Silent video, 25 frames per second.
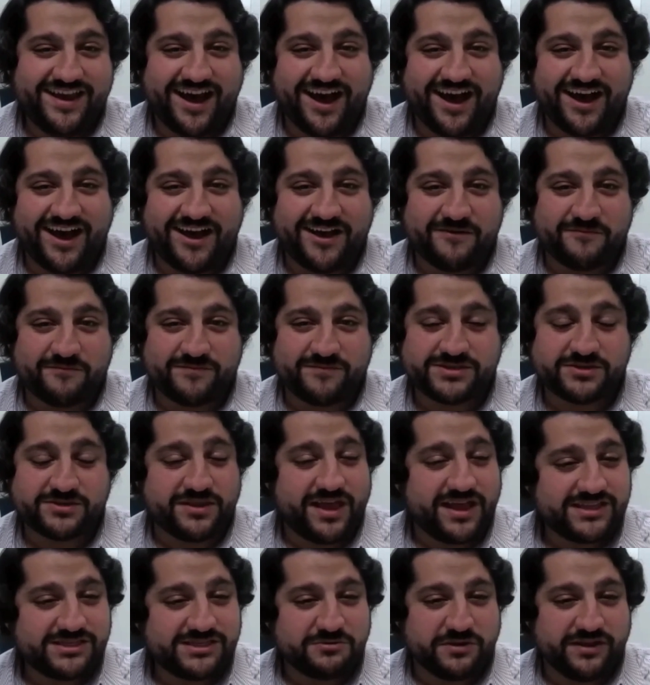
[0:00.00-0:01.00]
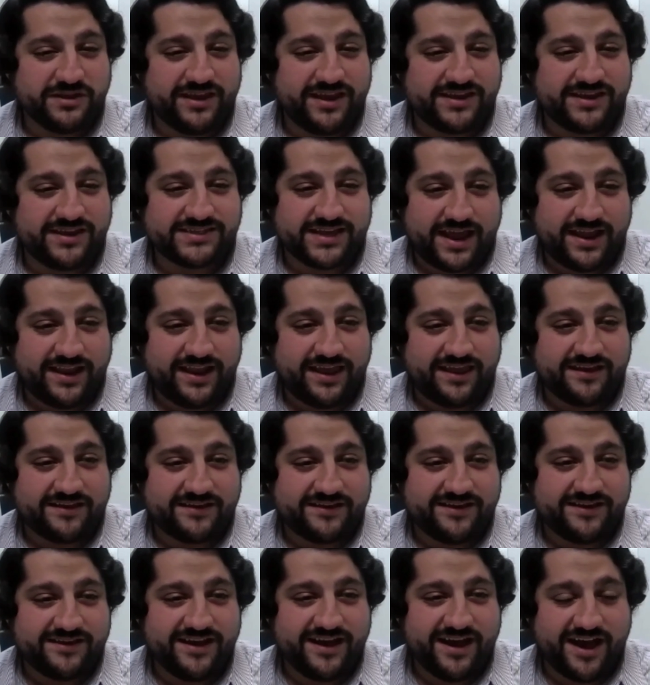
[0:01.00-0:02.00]
Um, so that's really
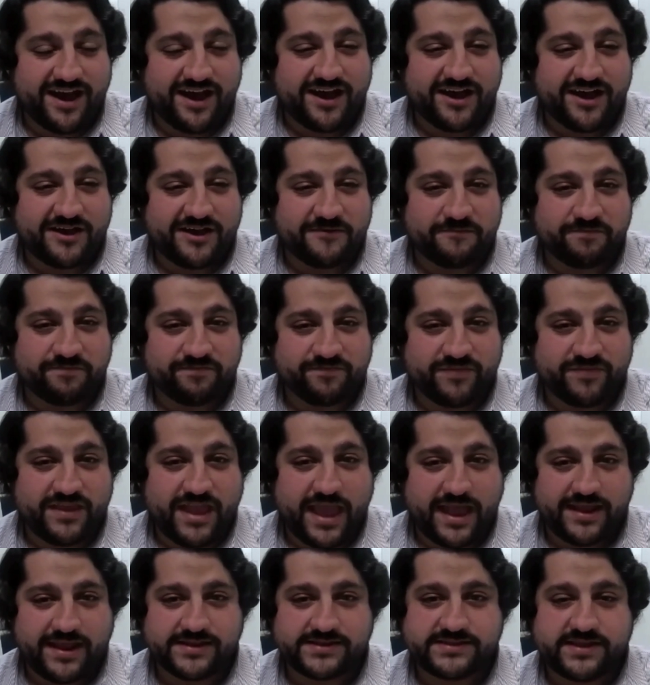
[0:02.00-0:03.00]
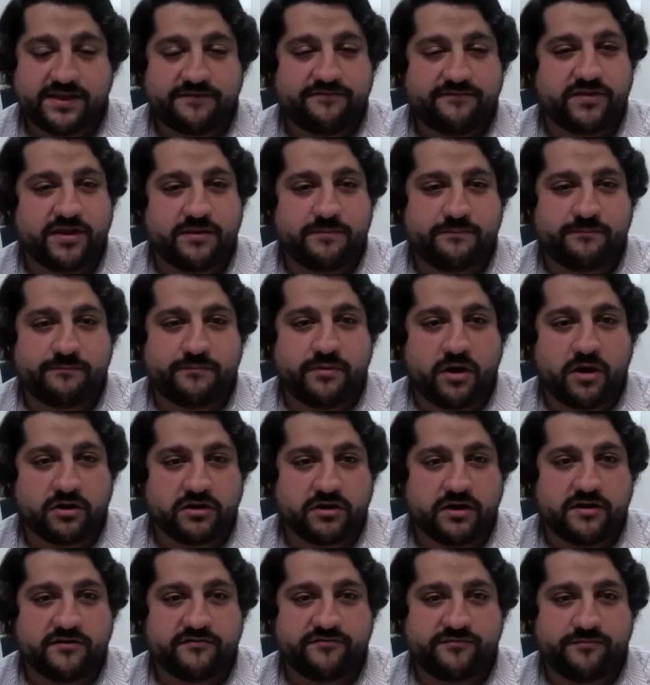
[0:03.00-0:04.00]
exciting. Um, and it's definitely
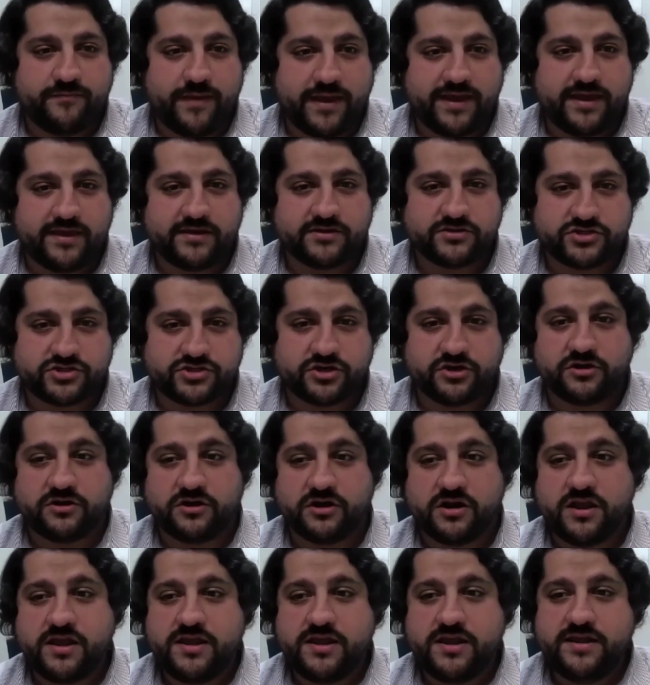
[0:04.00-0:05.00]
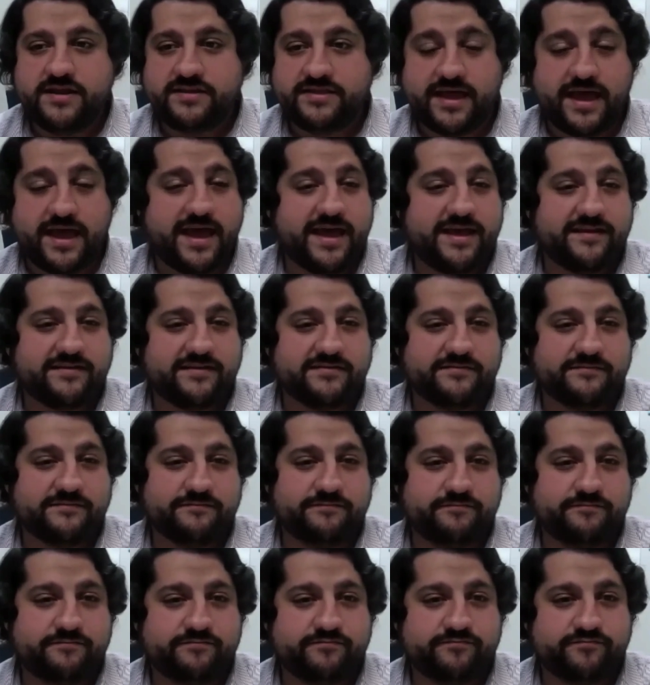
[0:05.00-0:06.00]
part of making sure that,
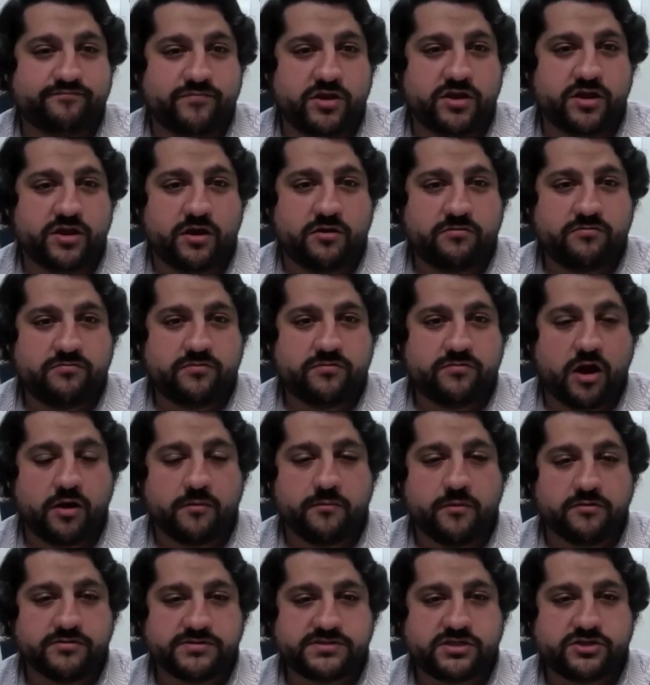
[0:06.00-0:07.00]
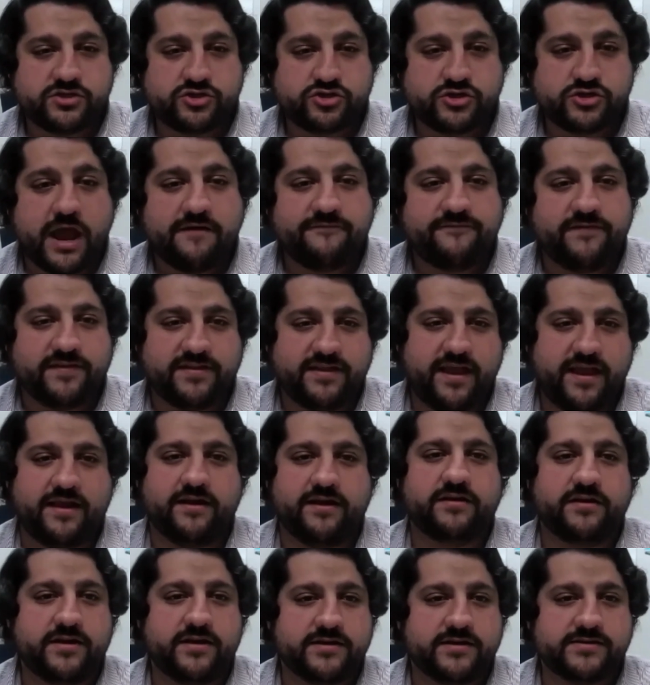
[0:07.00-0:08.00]
you know, our most trafficked
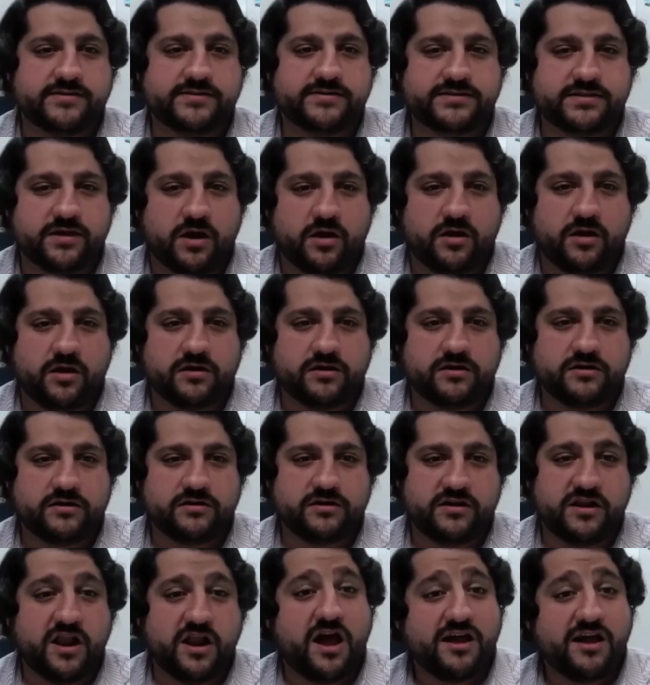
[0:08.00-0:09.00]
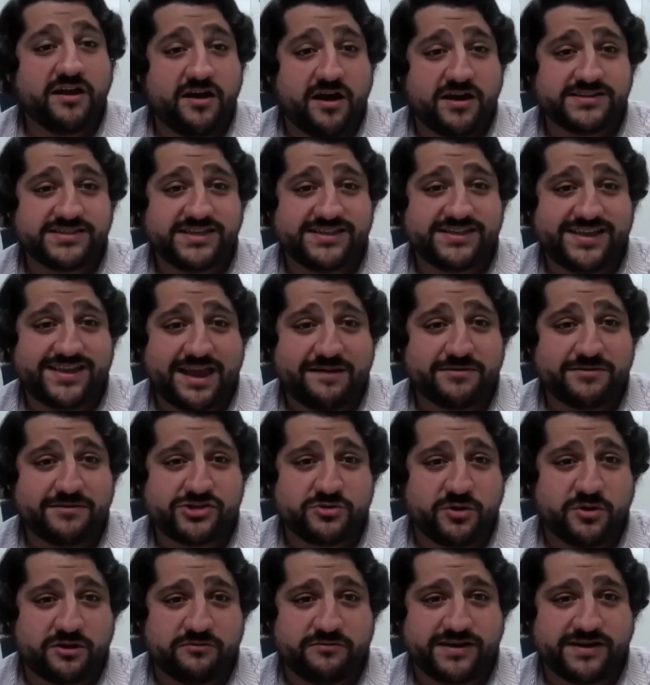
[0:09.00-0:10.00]
areas are not causing
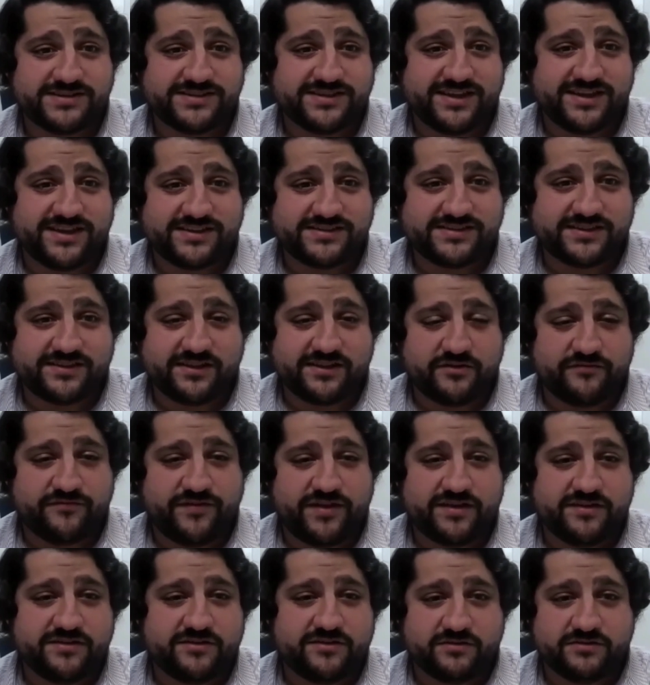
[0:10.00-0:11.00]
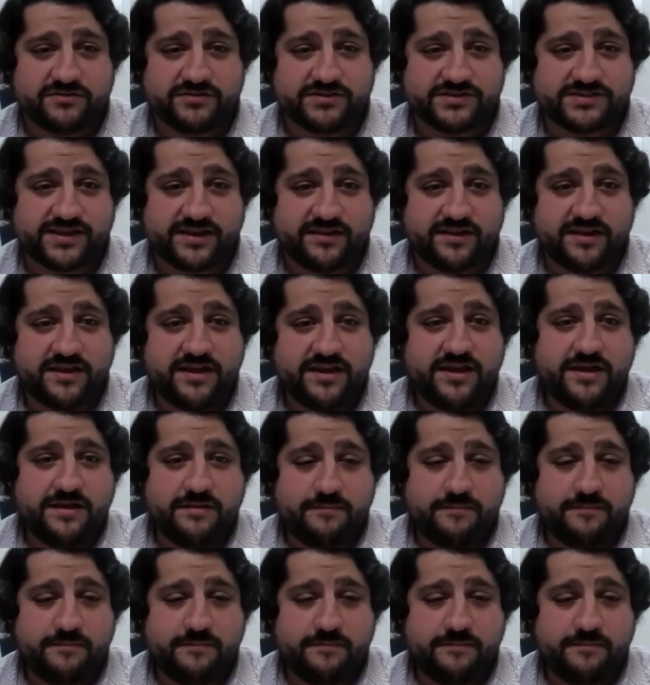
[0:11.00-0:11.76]
damage to our residents and their vehicles and